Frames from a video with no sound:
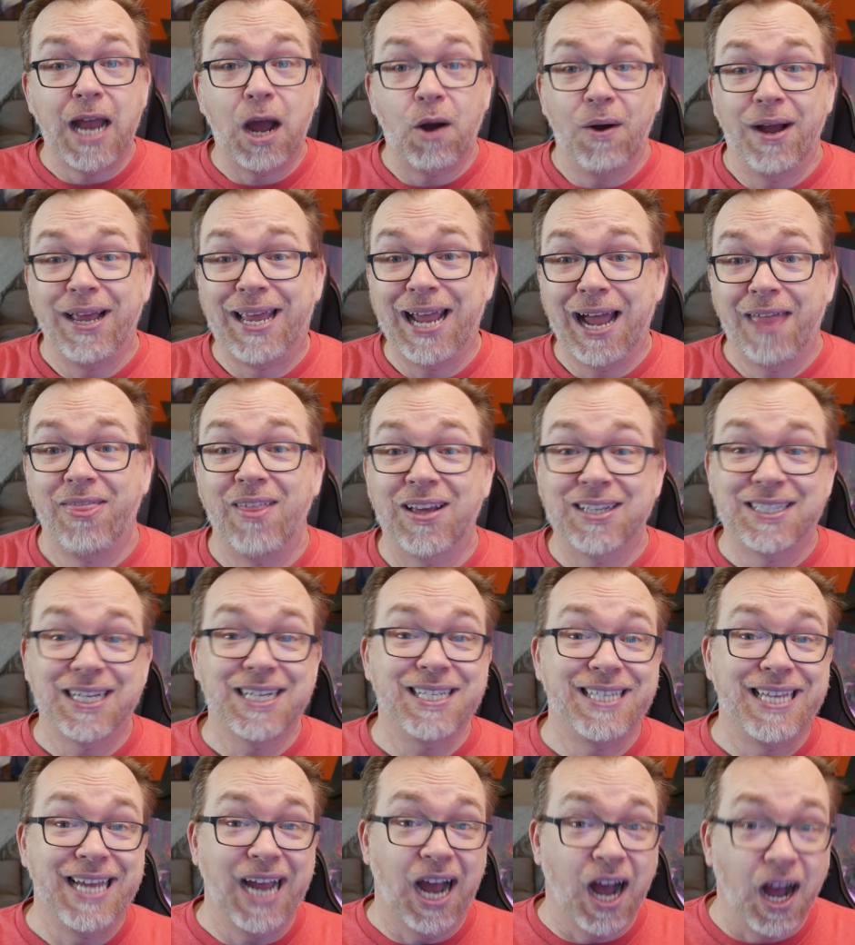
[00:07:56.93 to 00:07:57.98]
Now, again, this
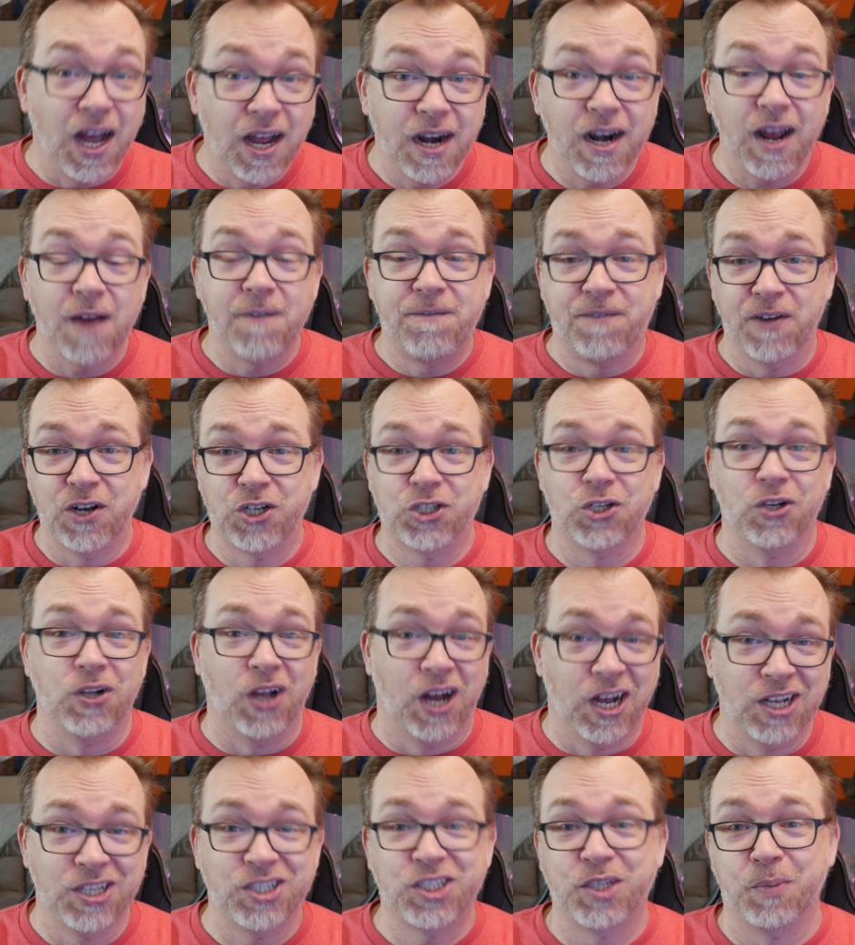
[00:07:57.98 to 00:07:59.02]
is the unofficial,
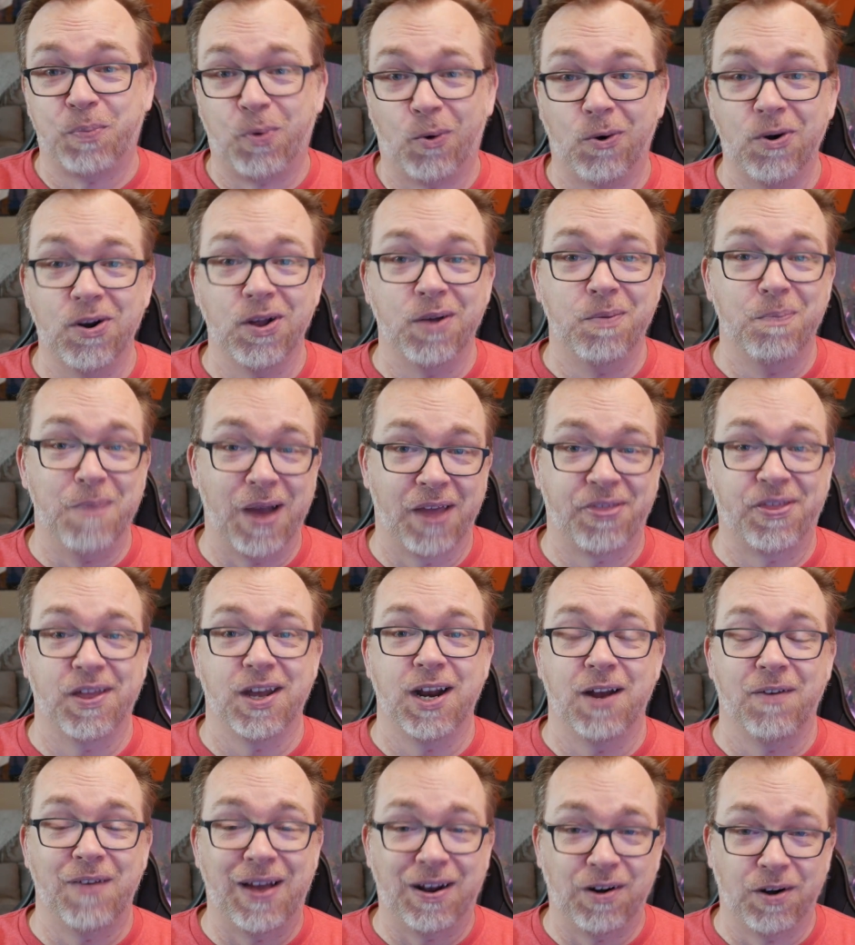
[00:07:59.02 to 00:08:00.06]
unsupported
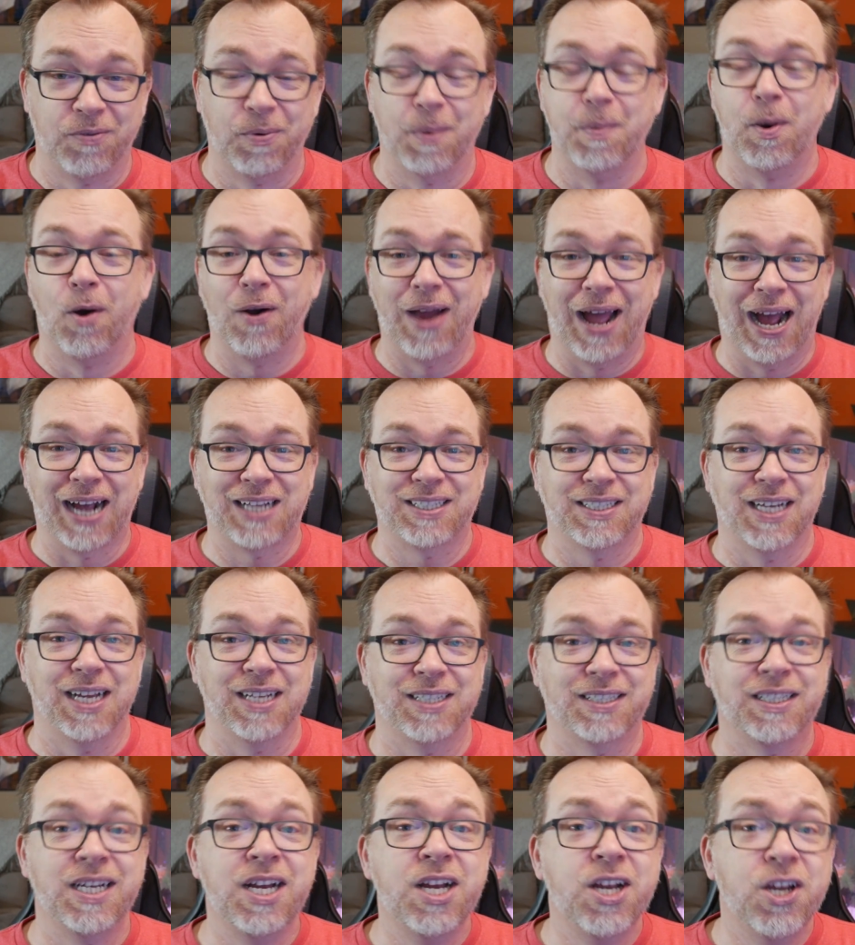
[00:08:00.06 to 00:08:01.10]
method of remote access